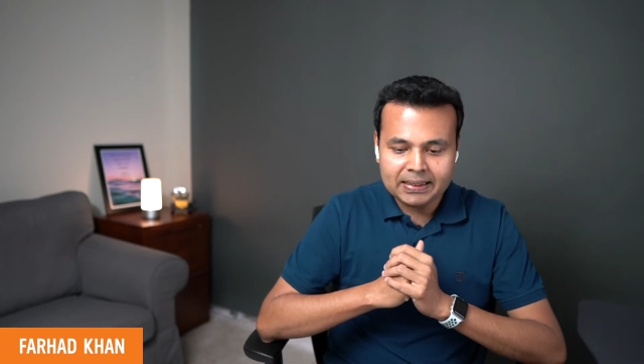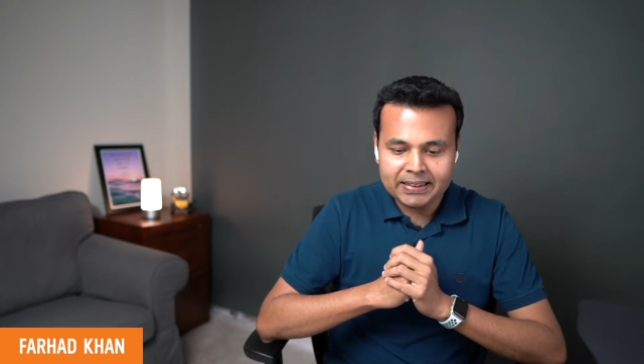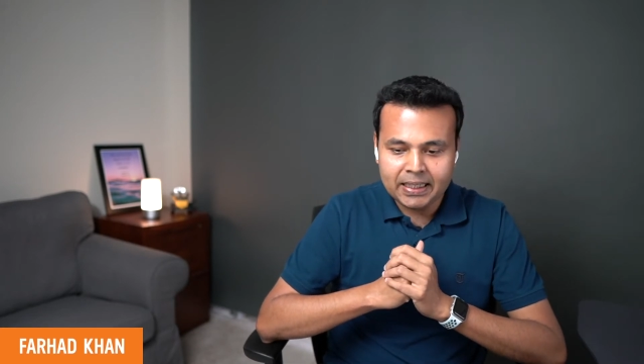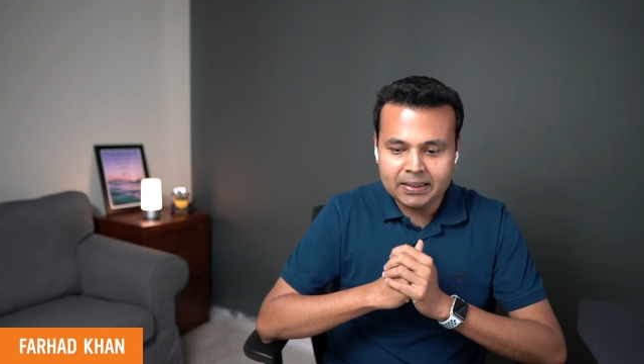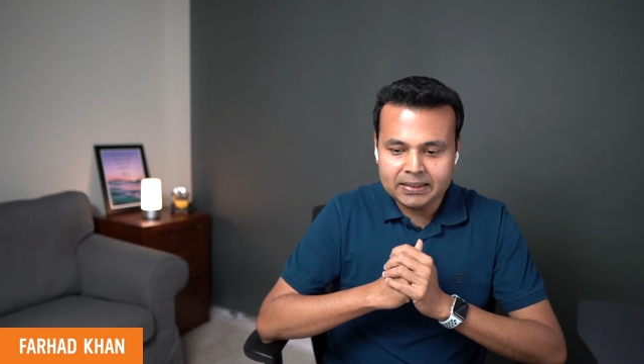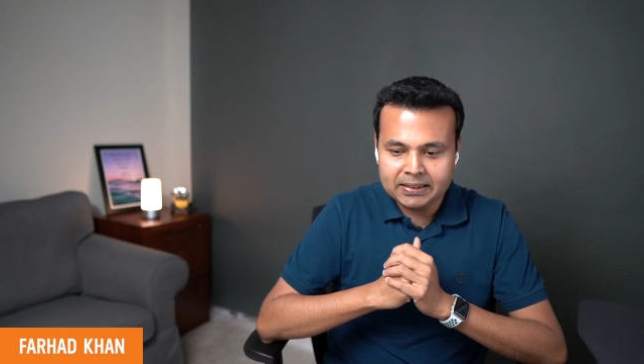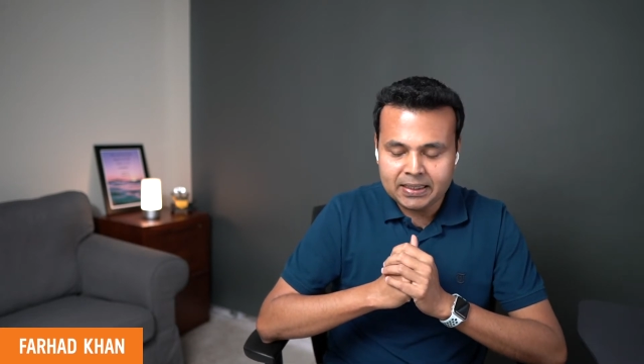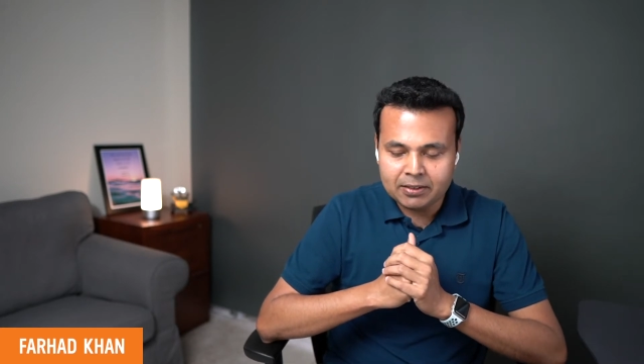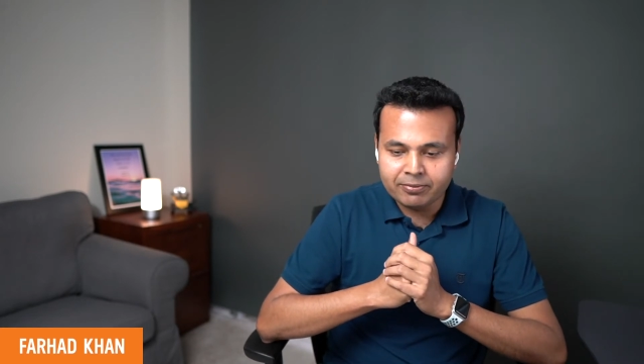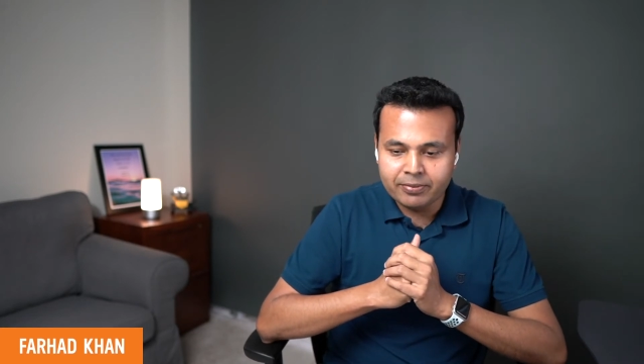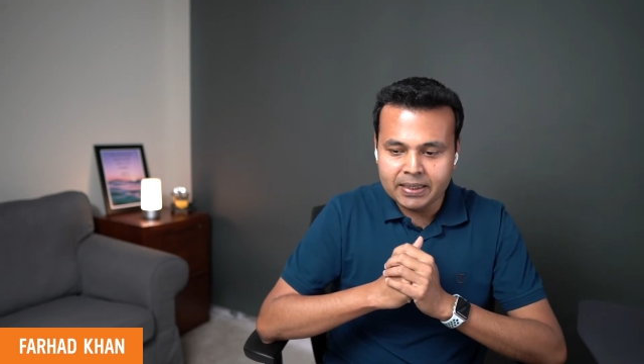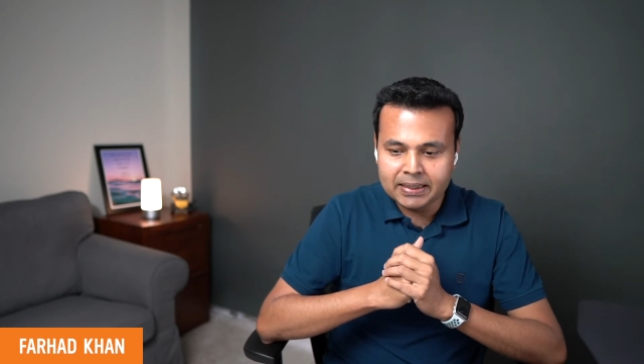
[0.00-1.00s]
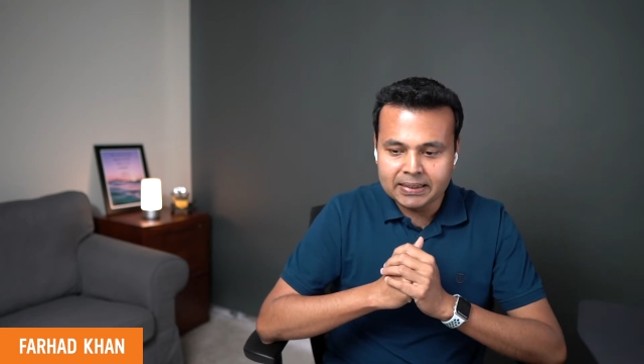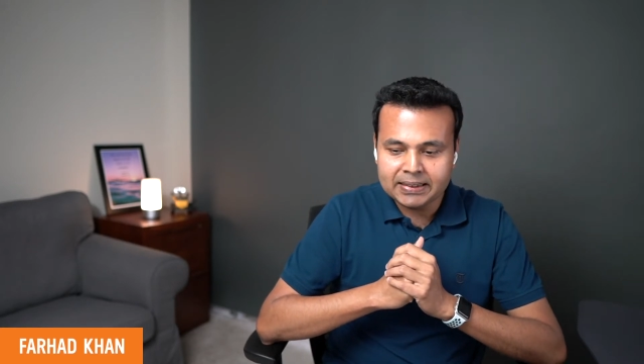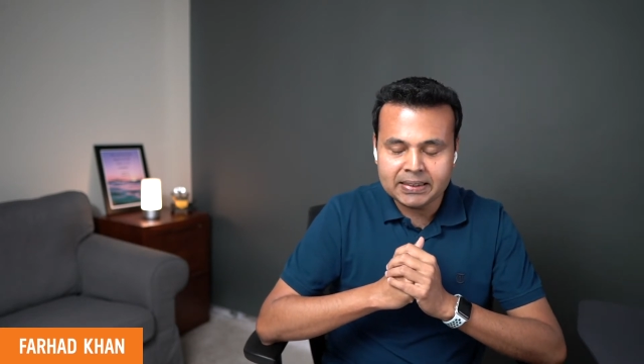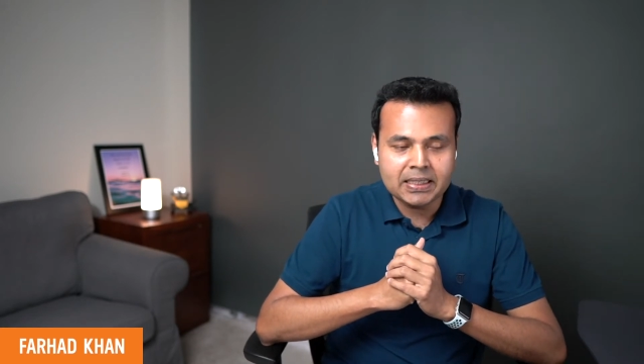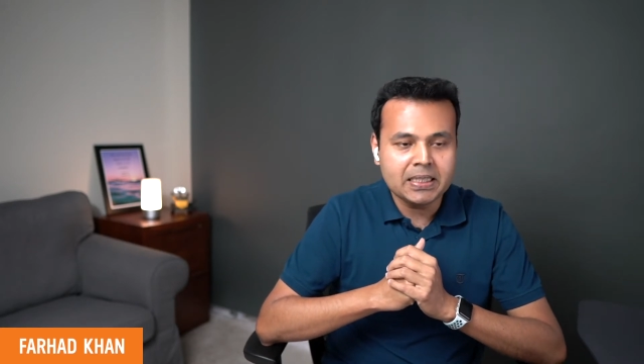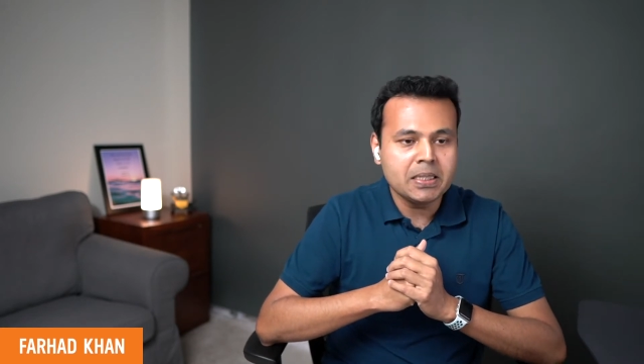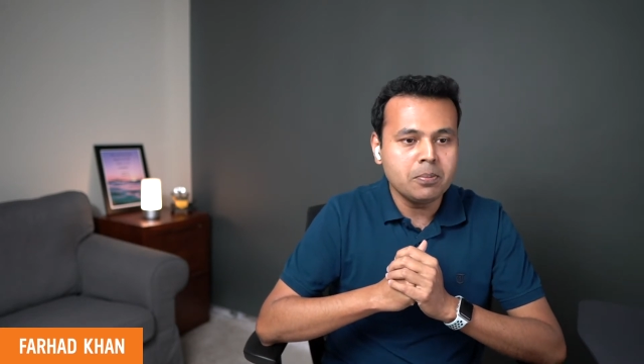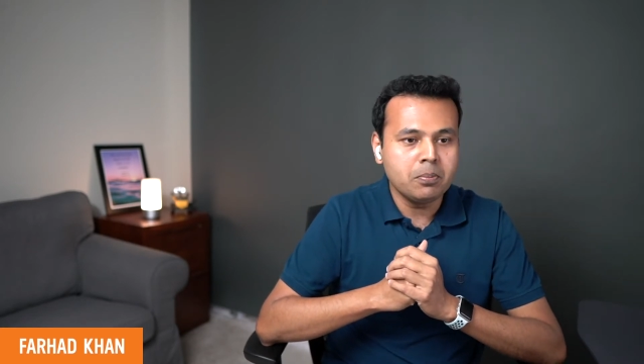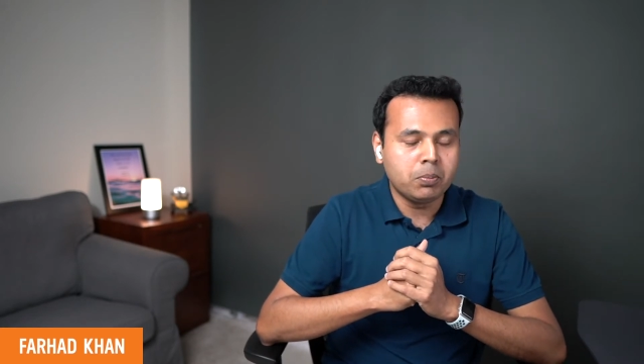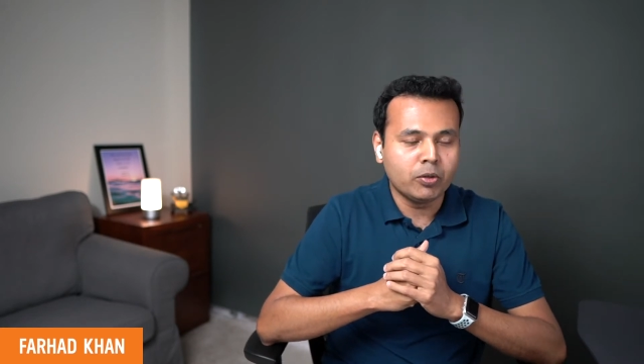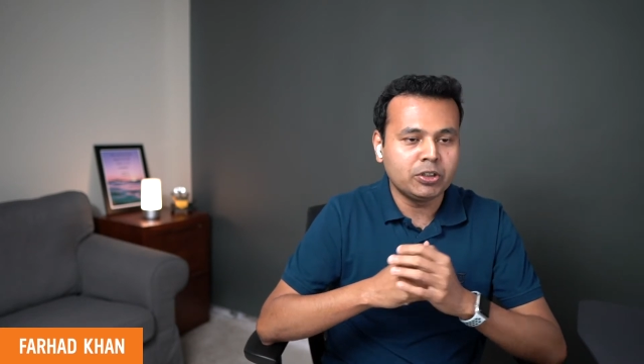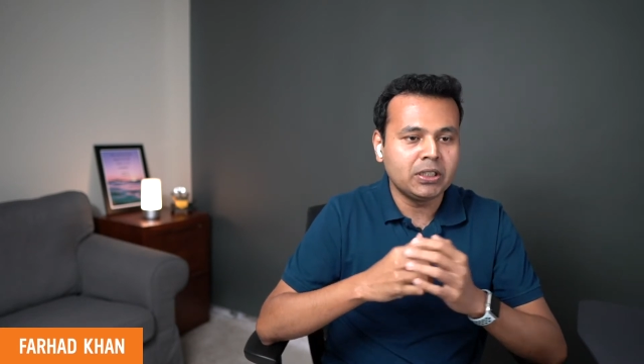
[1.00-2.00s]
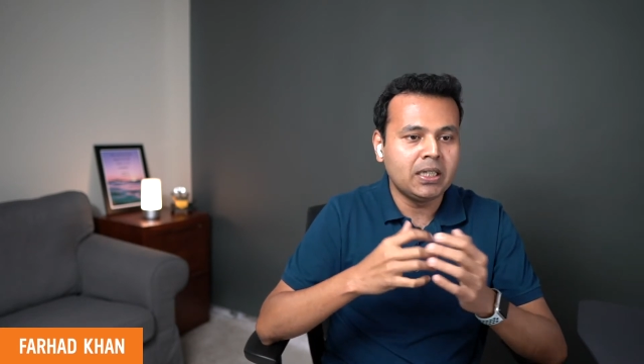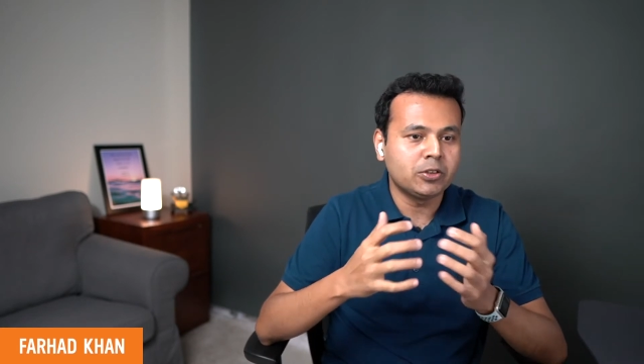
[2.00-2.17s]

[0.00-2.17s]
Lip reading: challenge that we see professional